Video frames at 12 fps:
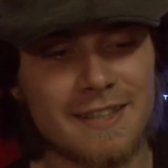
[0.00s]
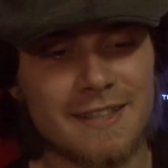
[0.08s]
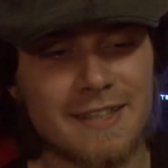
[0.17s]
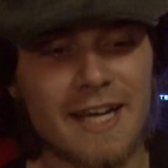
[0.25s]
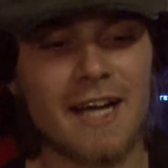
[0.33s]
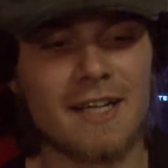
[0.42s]

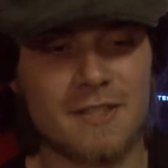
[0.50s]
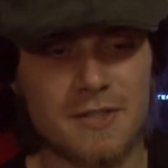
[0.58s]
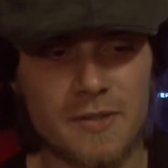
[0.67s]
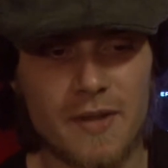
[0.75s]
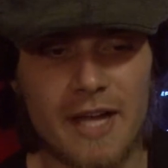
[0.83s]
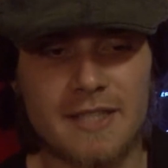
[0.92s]
Yeah,
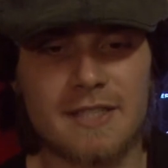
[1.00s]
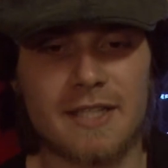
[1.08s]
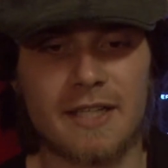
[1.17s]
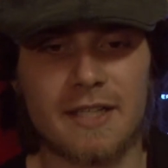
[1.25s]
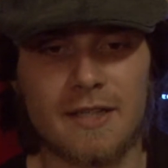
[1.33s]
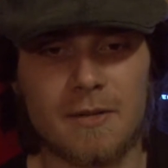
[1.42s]
so that's
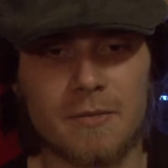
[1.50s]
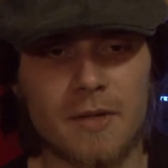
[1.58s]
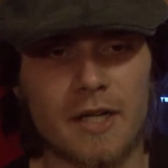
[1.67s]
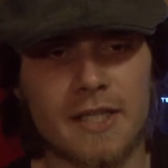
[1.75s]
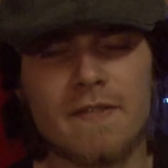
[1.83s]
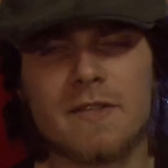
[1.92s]
in.
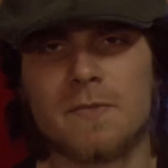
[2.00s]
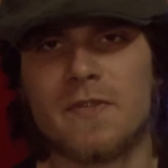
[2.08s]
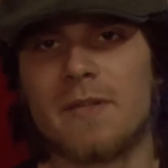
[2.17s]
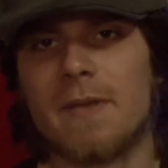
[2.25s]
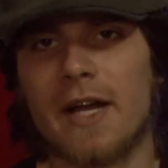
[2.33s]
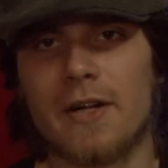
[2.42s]
Give us some
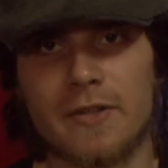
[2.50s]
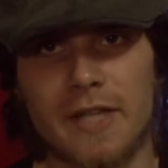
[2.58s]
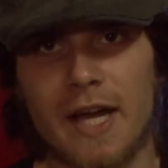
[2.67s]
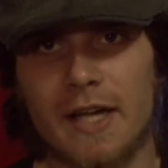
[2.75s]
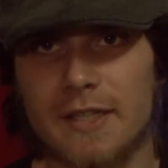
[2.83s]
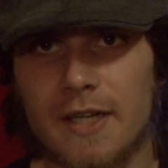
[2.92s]
feedback on
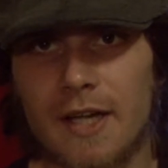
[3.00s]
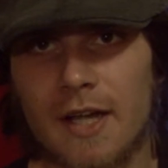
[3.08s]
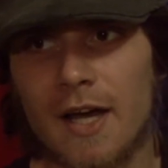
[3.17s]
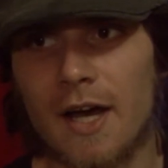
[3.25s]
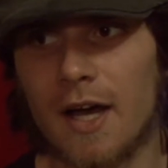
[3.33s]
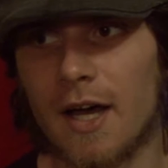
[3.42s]
that.
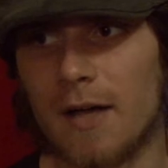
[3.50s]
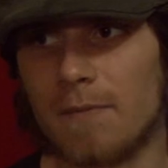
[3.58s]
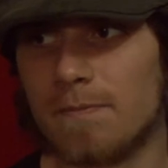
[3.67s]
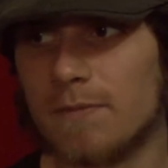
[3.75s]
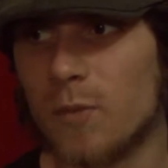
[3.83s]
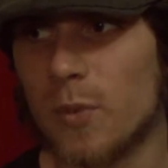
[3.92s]

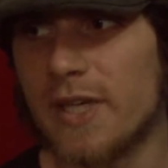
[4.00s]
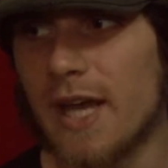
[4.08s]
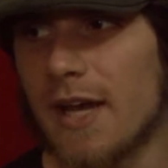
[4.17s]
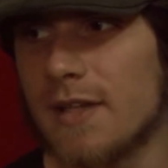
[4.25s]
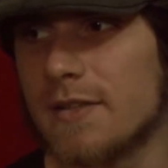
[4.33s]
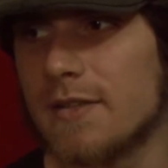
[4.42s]
We
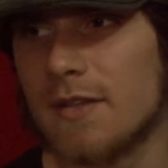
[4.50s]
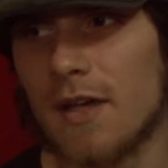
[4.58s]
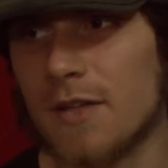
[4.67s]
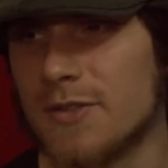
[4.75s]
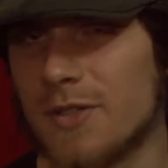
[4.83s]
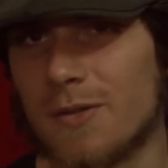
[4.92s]
got it
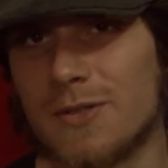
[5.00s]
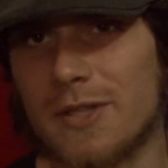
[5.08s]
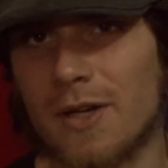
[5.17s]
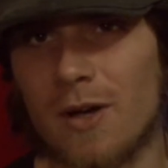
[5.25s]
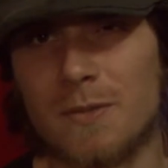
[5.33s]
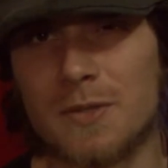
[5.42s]
so there's
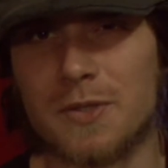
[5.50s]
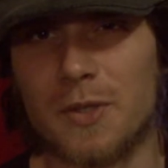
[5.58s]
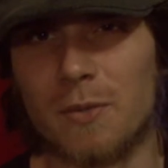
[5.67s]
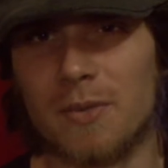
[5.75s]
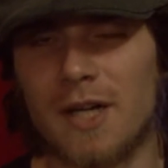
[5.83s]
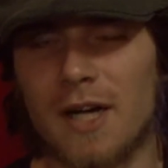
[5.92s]
like almost
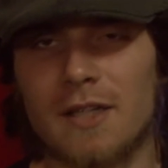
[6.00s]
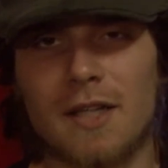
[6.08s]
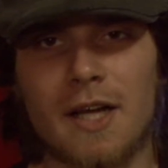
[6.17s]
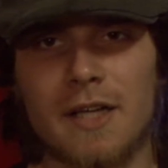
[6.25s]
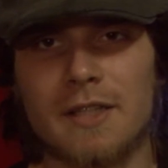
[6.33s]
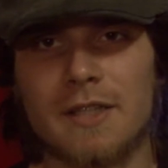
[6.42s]
no block
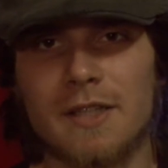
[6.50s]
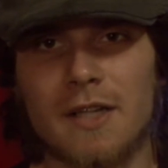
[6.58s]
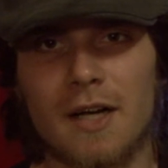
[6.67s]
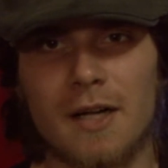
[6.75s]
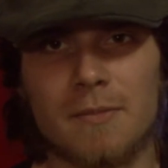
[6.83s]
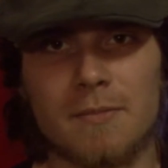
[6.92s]
lag.
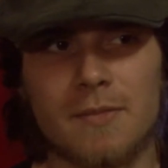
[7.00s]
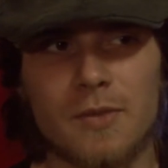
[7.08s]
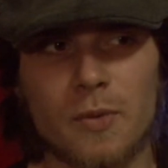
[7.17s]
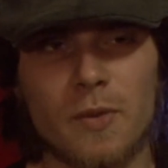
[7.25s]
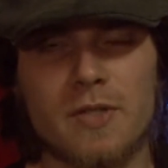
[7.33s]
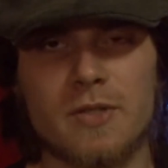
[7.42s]

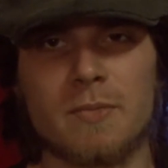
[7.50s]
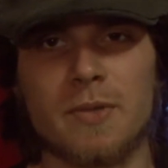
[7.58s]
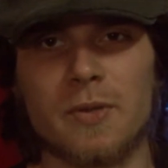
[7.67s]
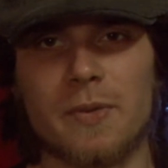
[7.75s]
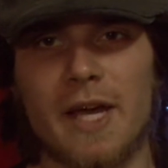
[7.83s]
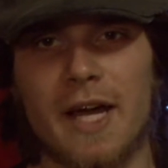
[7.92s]
The original
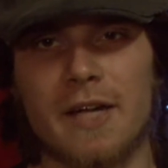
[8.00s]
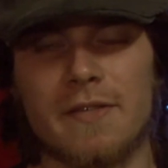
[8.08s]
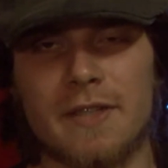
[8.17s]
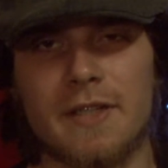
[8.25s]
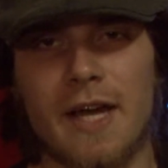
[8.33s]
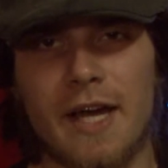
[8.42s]
build we had of
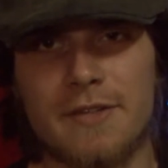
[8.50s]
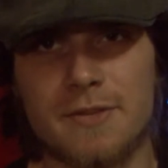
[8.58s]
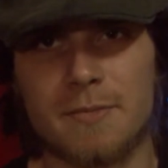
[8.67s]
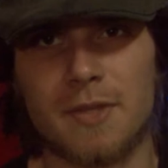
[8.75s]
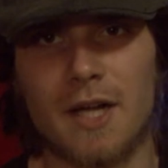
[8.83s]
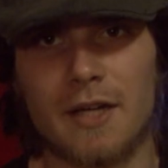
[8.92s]
it had
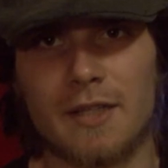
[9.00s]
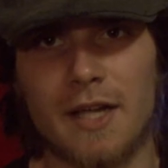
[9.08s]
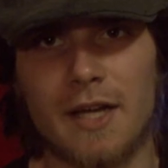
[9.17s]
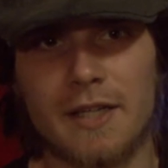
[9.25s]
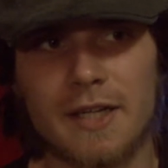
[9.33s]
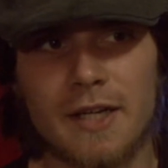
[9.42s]
some block
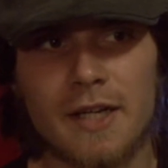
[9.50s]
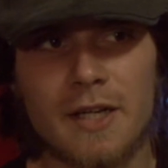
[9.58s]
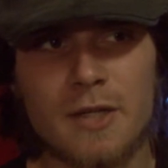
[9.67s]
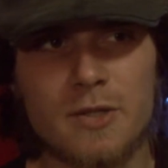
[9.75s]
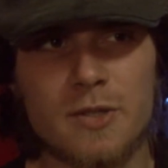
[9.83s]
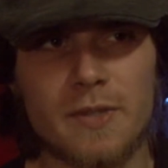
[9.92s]
lag,
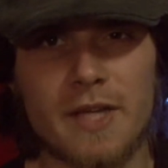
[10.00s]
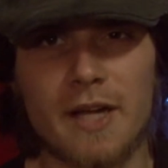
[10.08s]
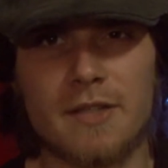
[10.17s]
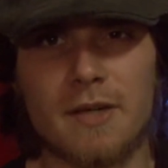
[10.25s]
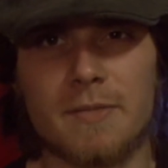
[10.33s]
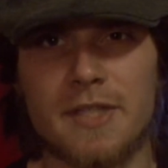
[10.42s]
so we kind
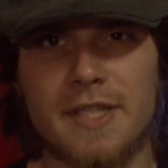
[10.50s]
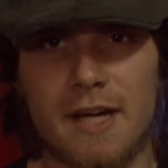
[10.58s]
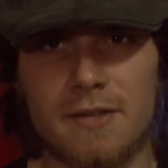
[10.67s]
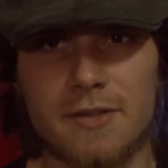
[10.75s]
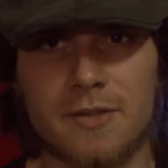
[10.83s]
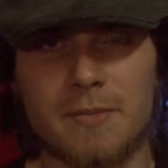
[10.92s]
of dumbed it
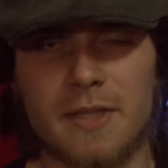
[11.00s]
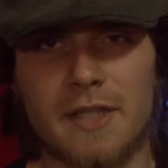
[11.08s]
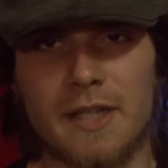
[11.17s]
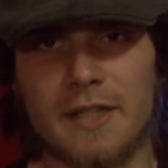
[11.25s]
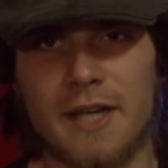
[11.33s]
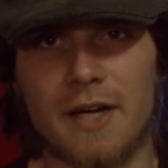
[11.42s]
down a little bit,
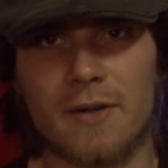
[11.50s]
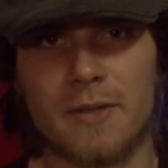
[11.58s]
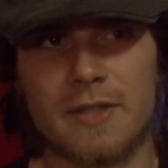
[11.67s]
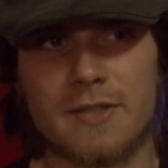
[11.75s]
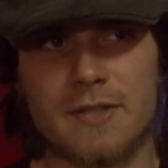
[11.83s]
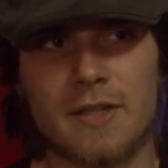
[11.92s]
and now
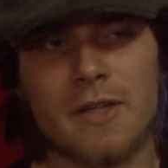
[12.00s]
it's